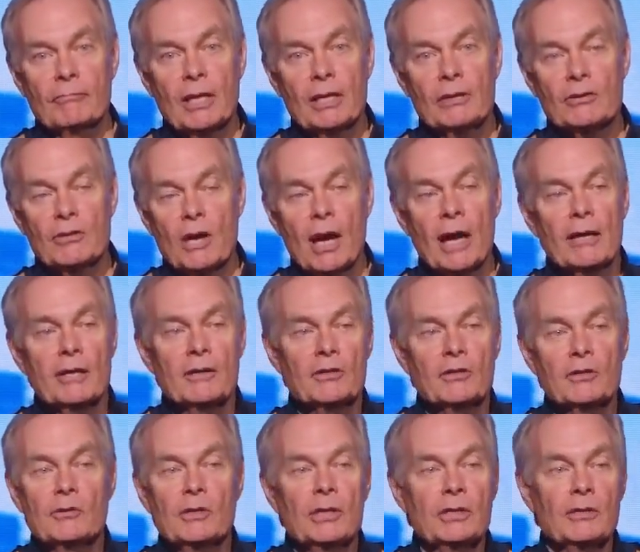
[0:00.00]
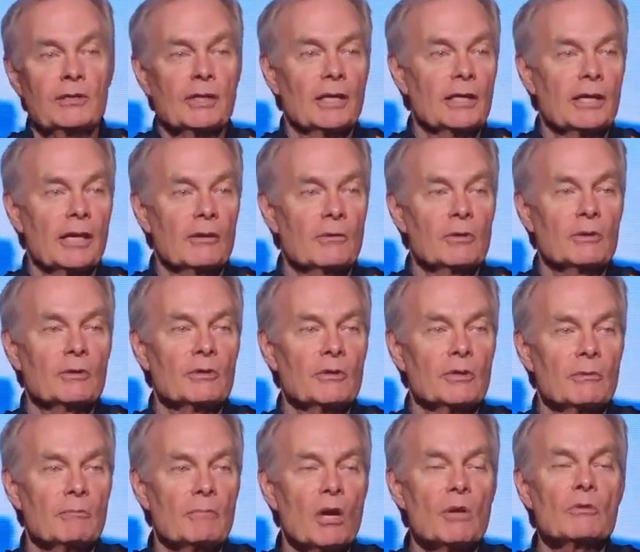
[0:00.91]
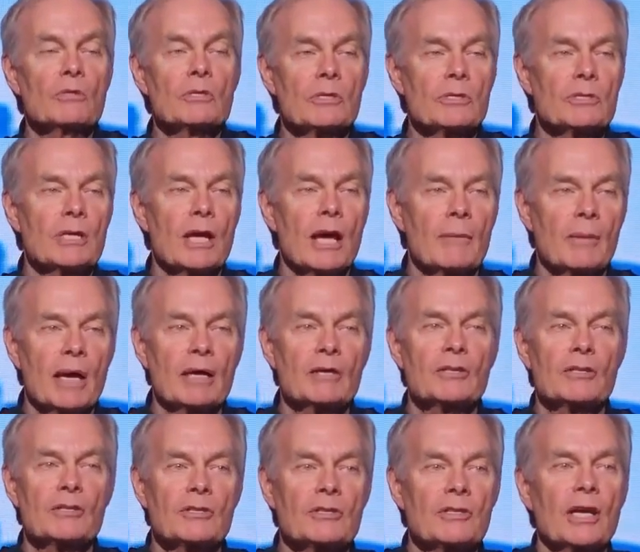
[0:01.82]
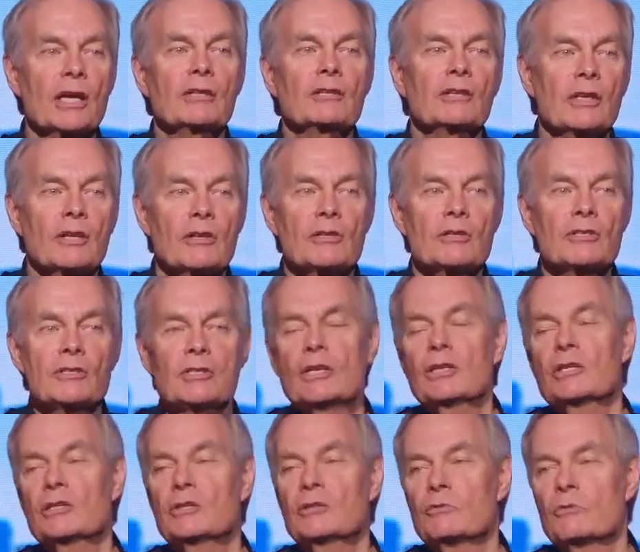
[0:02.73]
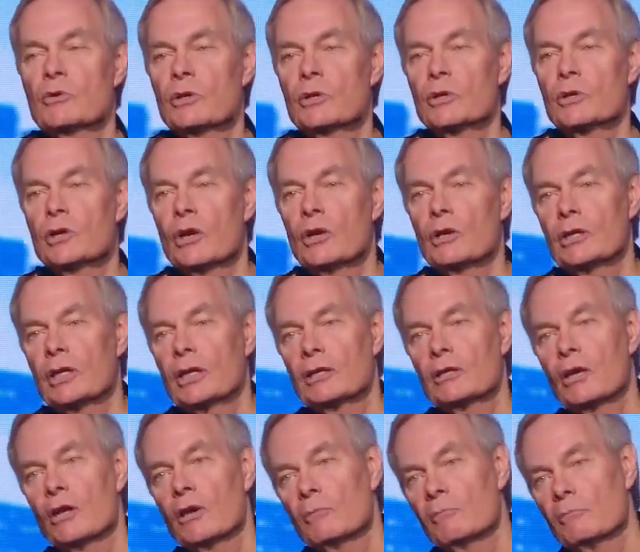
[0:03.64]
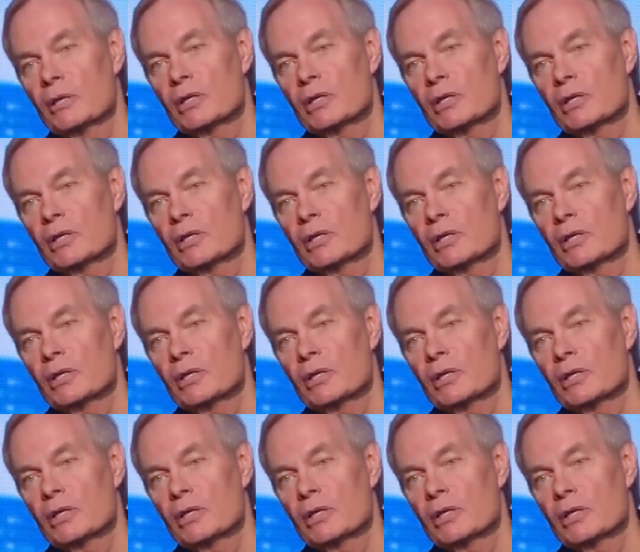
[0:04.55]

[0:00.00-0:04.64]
And so I could do anything I want to. And most of the time I just sat there and studied the Word all day long.